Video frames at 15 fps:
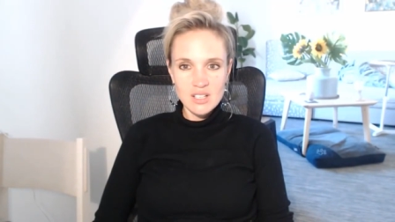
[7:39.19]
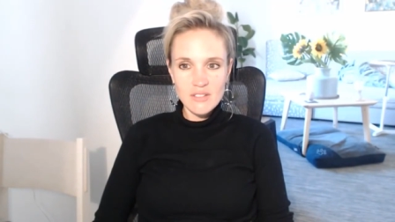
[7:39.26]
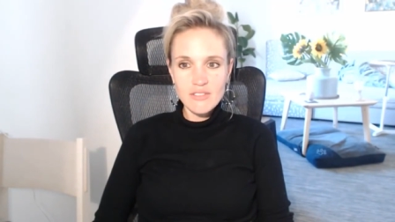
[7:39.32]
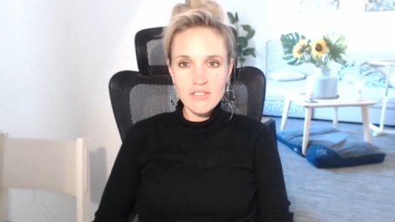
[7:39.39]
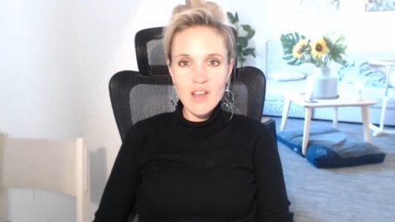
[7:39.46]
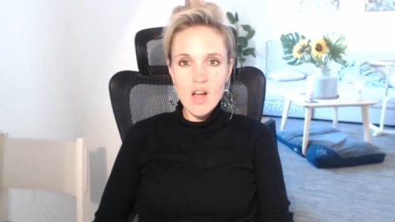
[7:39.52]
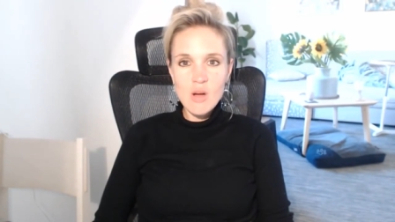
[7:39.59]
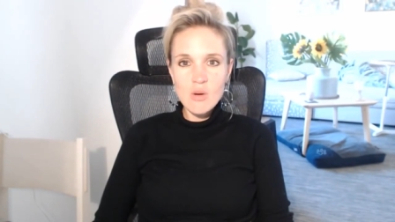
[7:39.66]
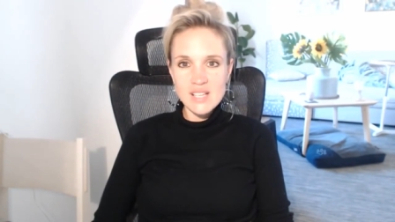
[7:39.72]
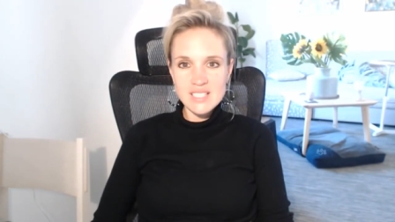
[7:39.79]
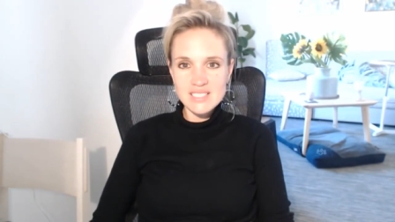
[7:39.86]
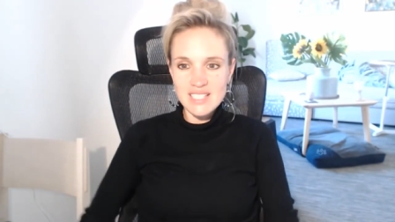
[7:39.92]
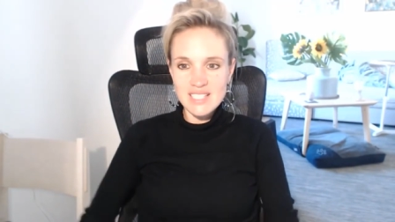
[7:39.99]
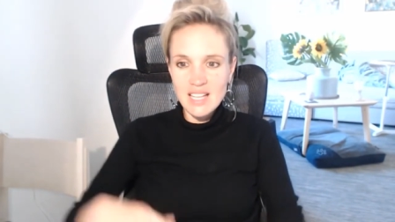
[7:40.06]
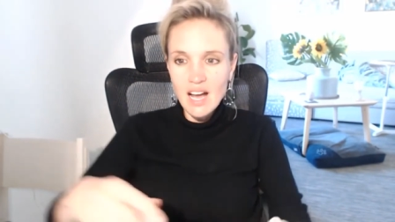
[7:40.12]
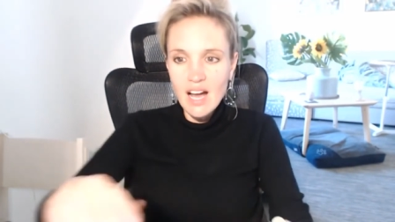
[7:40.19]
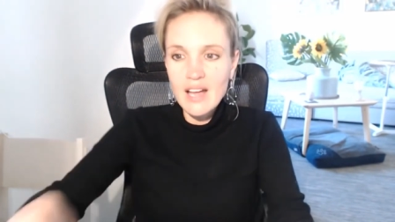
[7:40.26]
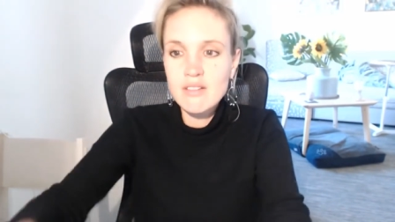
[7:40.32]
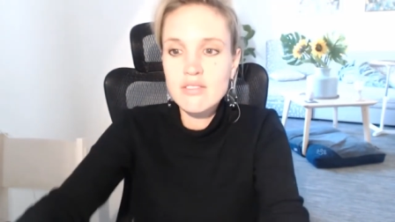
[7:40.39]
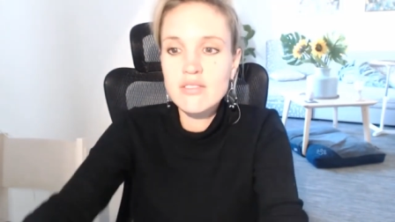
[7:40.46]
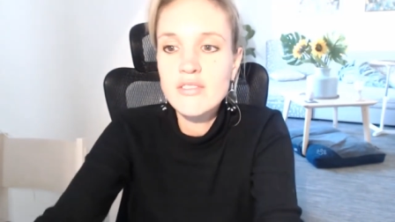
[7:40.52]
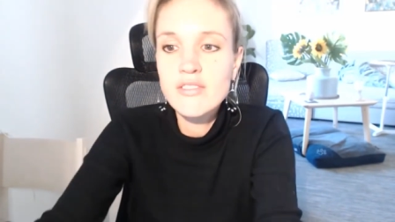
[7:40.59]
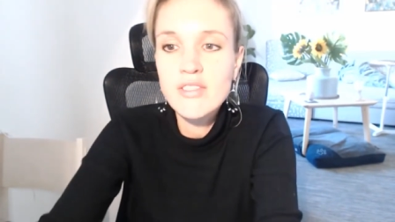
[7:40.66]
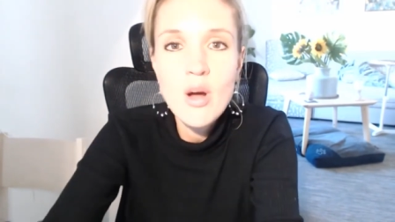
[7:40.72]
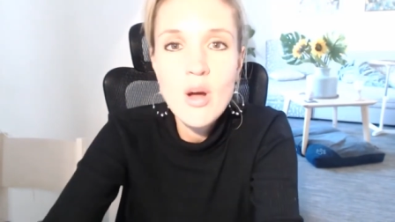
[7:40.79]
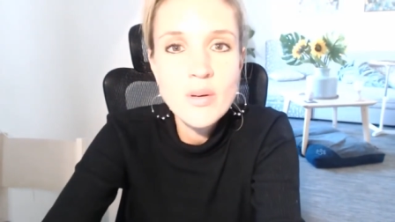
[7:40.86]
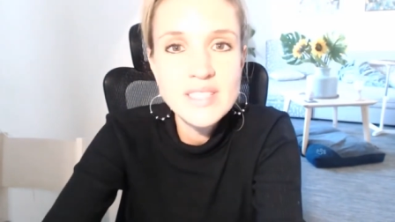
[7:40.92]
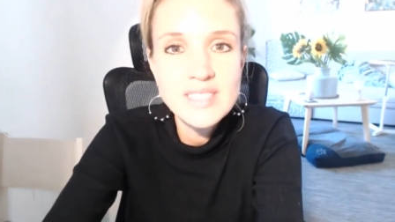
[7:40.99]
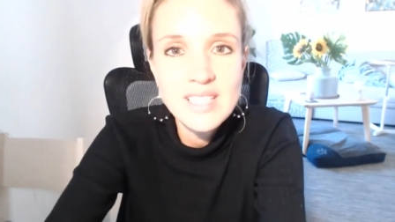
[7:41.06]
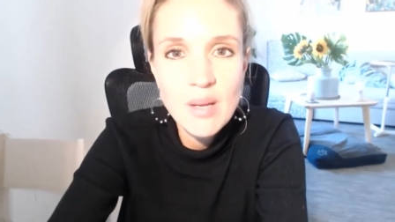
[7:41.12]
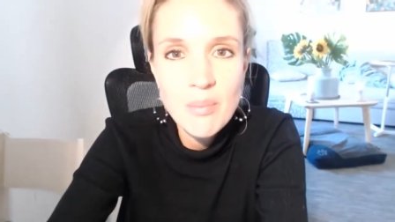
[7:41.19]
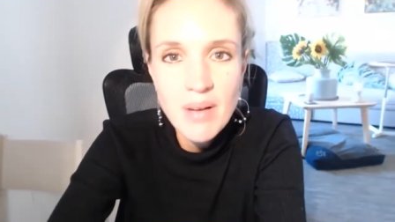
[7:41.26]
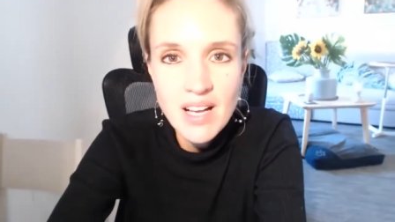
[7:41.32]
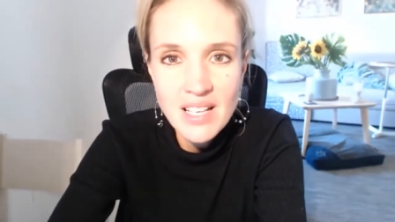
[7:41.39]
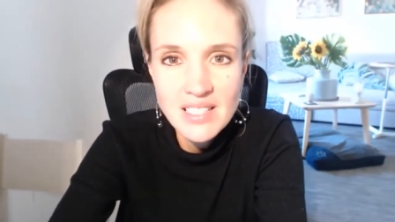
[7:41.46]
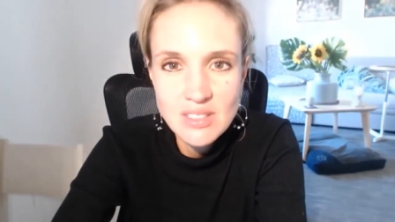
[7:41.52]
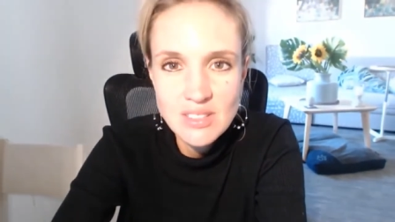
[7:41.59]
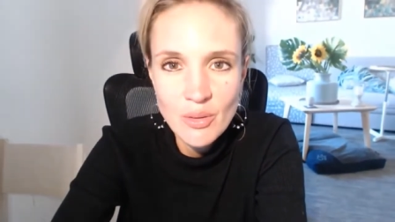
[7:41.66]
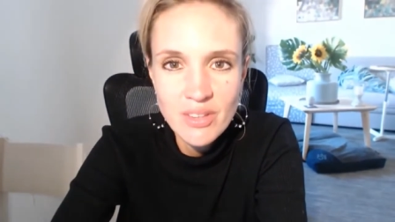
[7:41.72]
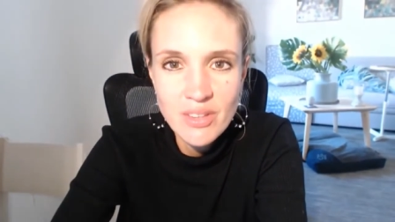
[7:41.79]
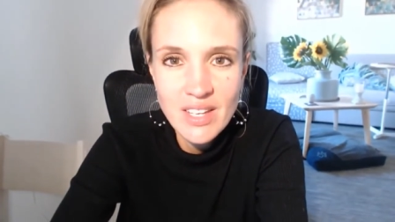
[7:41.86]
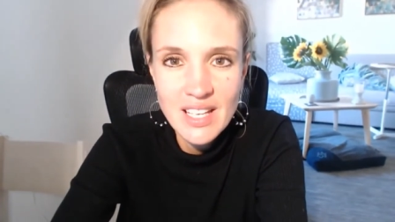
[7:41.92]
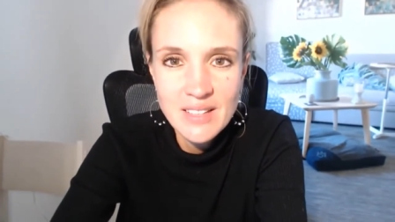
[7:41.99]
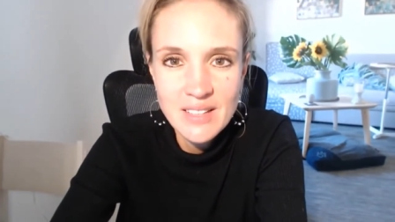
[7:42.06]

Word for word: The flow is life. The flow isn't a personal